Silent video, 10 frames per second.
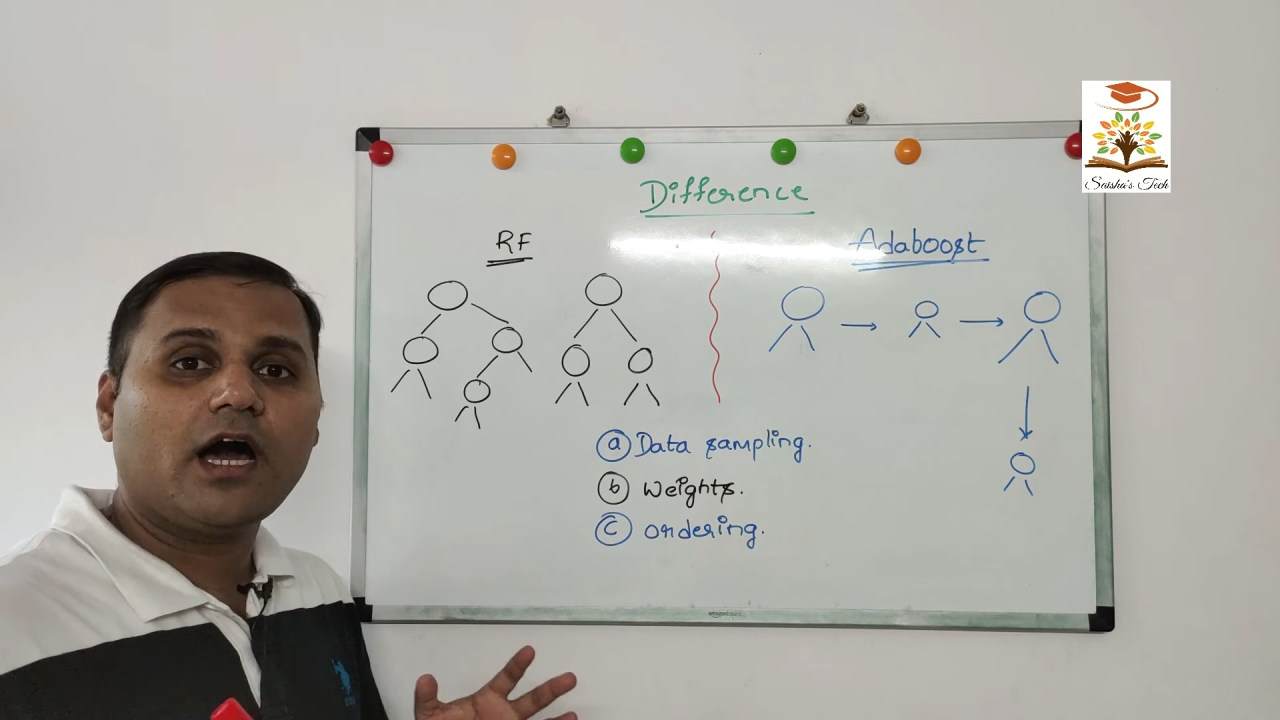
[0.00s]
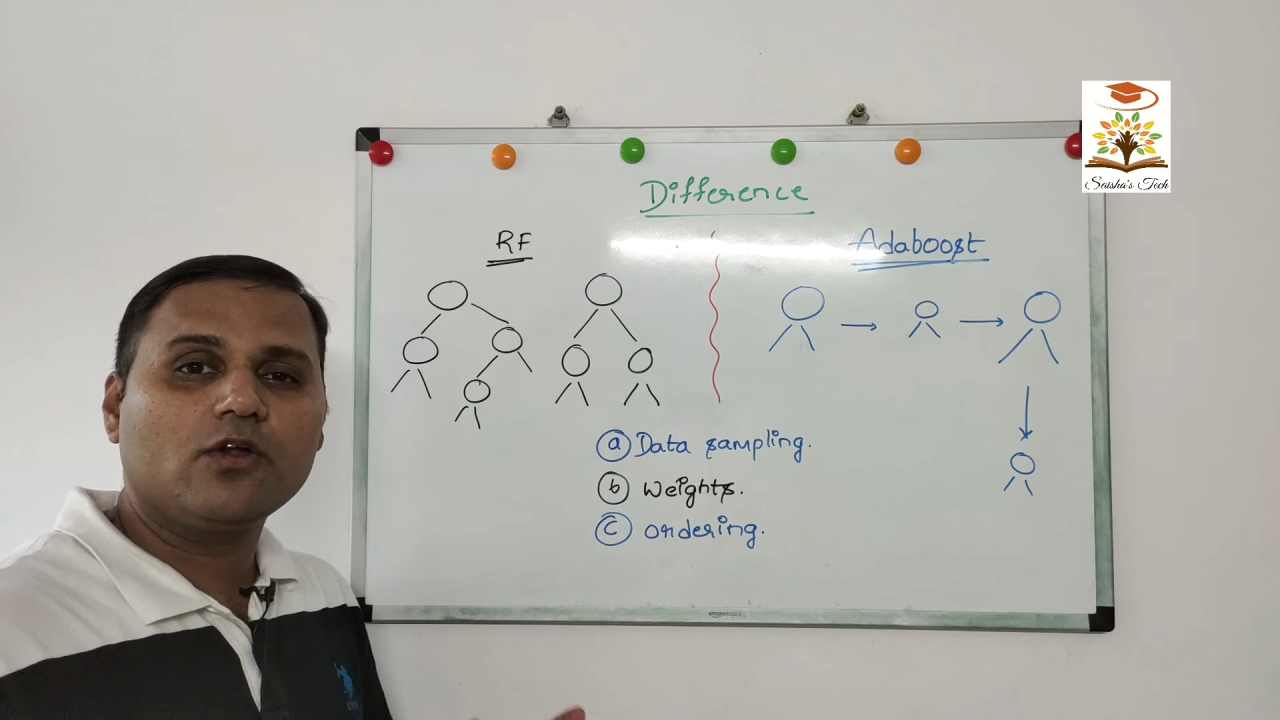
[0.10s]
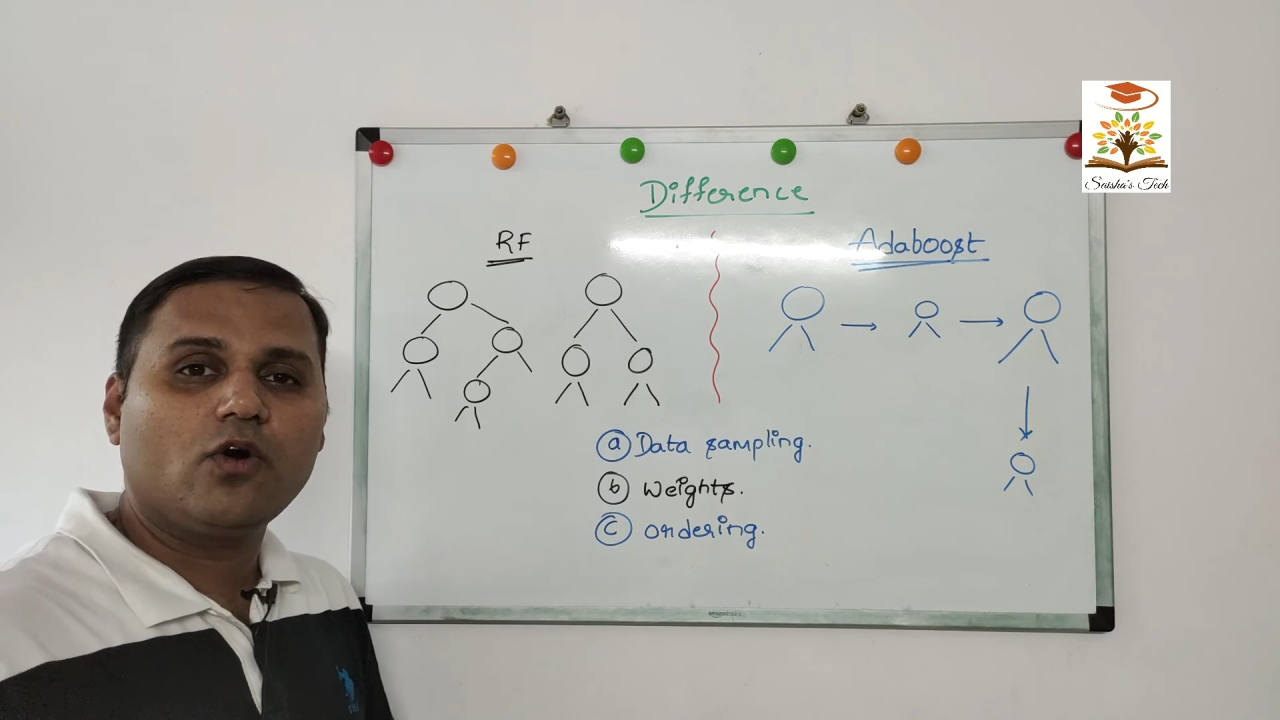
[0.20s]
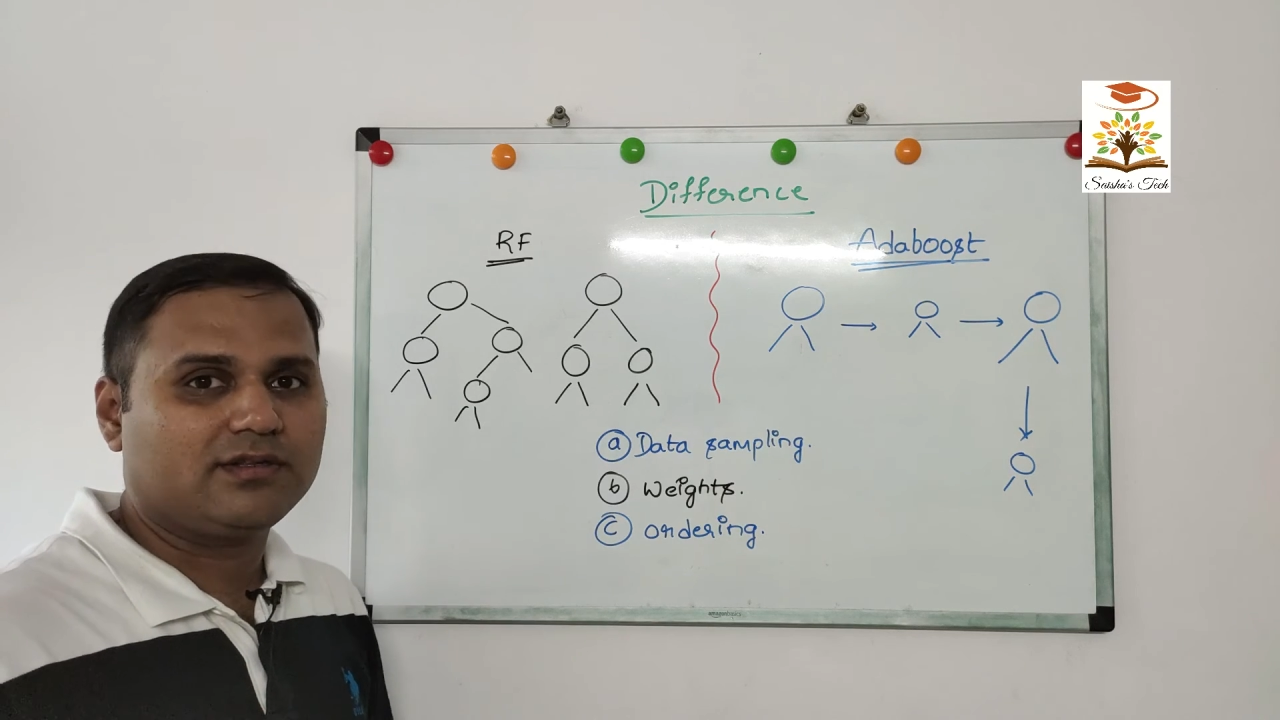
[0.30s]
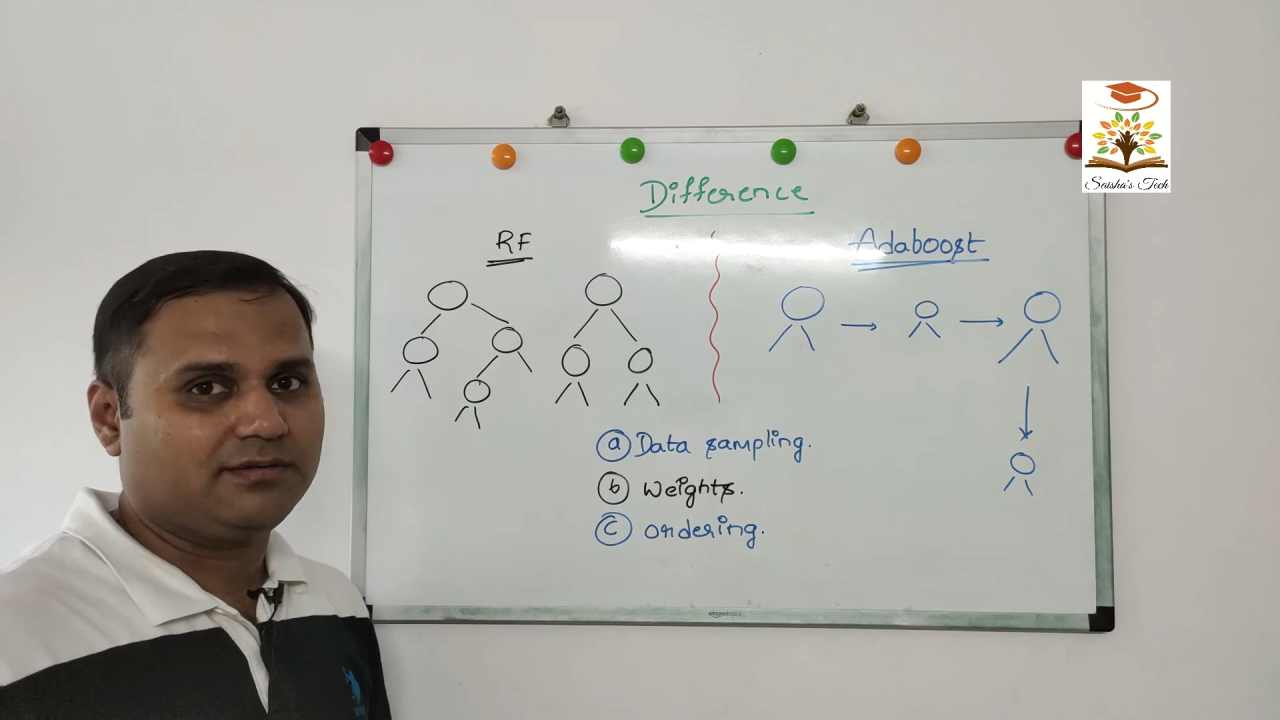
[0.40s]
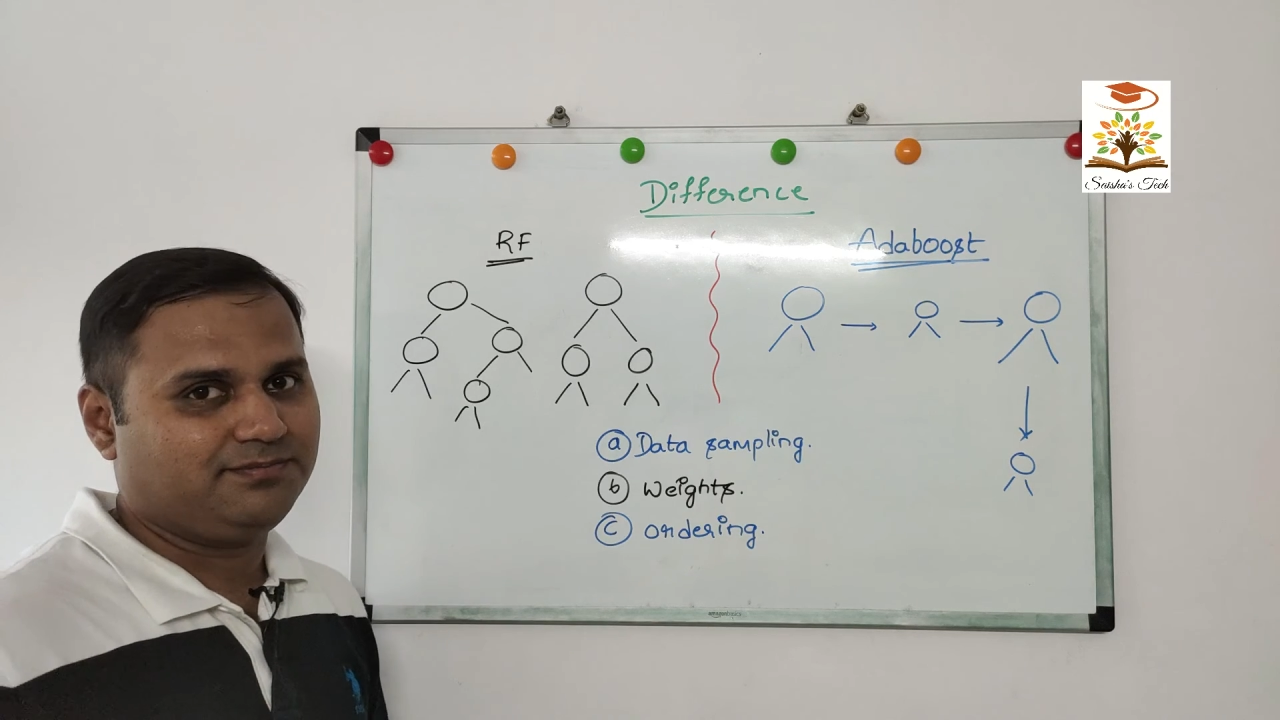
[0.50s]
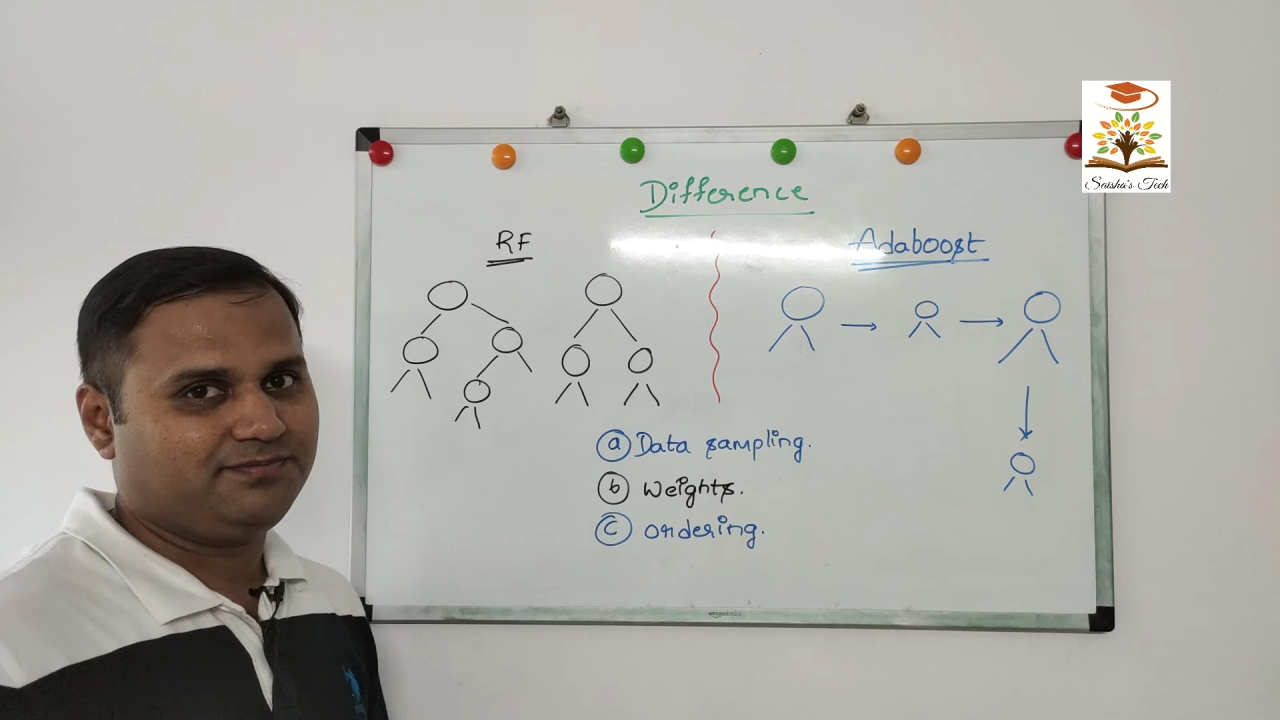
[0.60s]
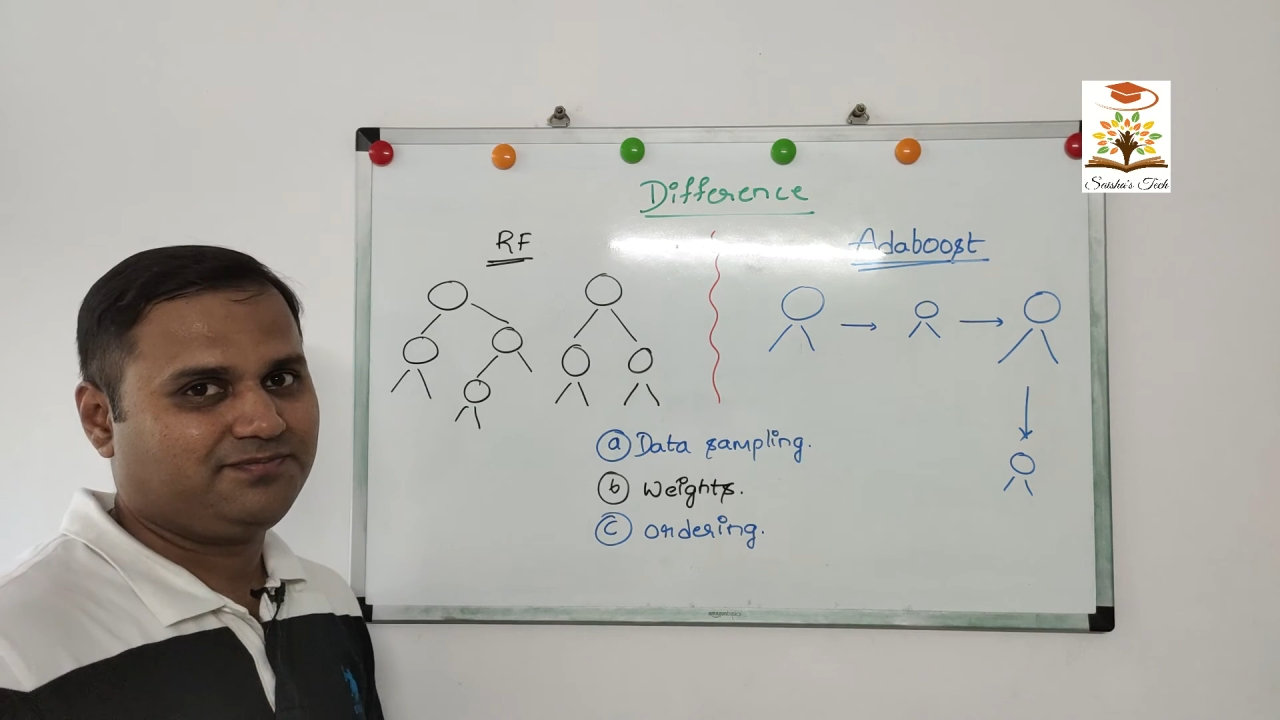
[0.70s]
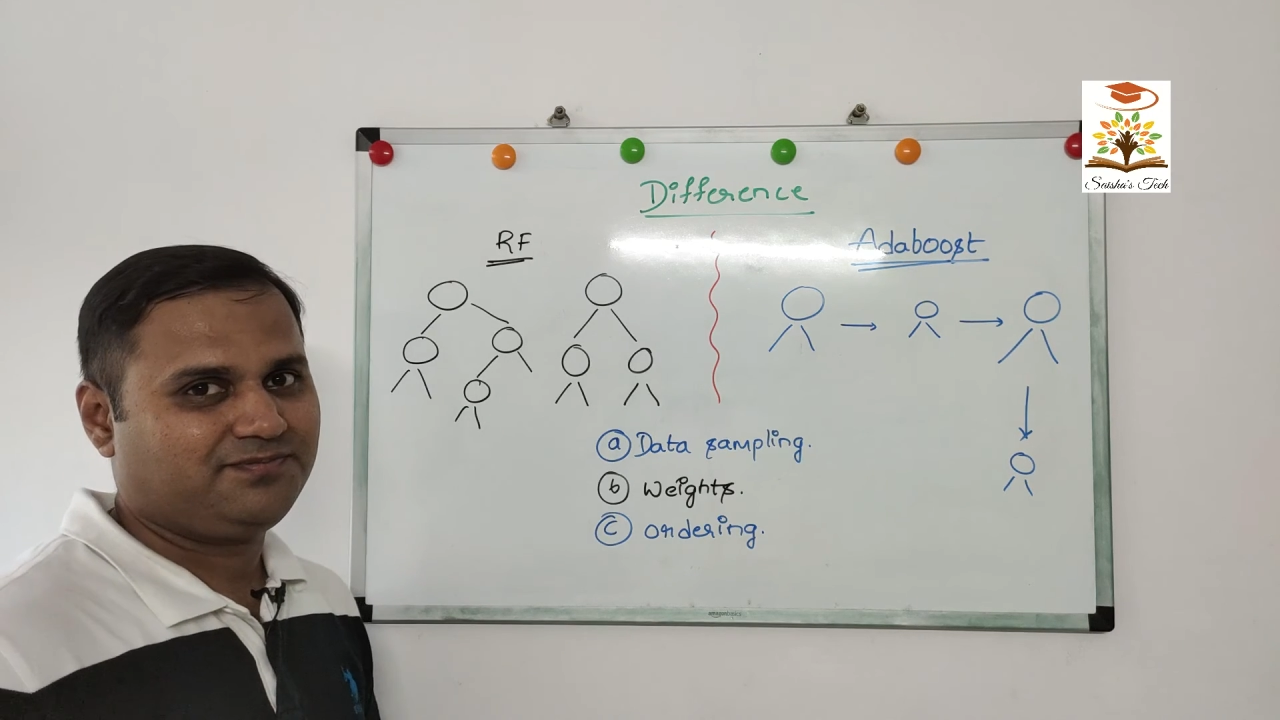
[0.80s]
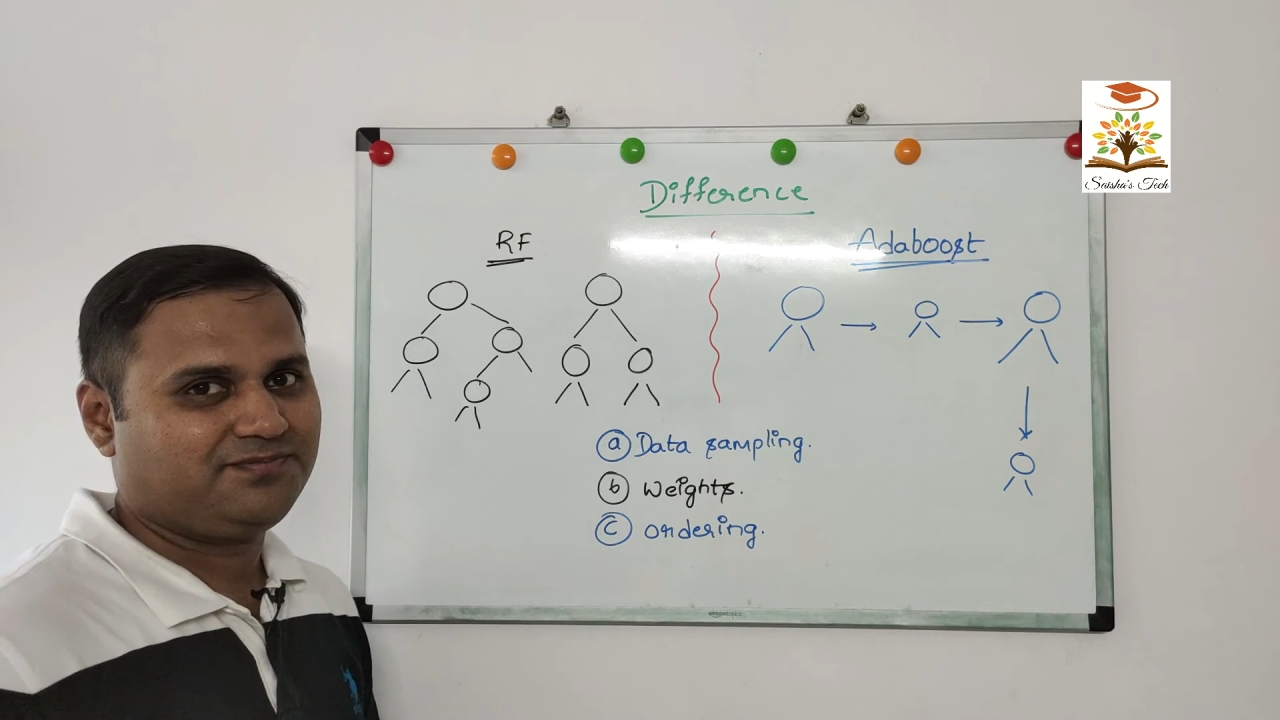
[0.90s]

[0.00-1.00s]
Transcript: algorithm.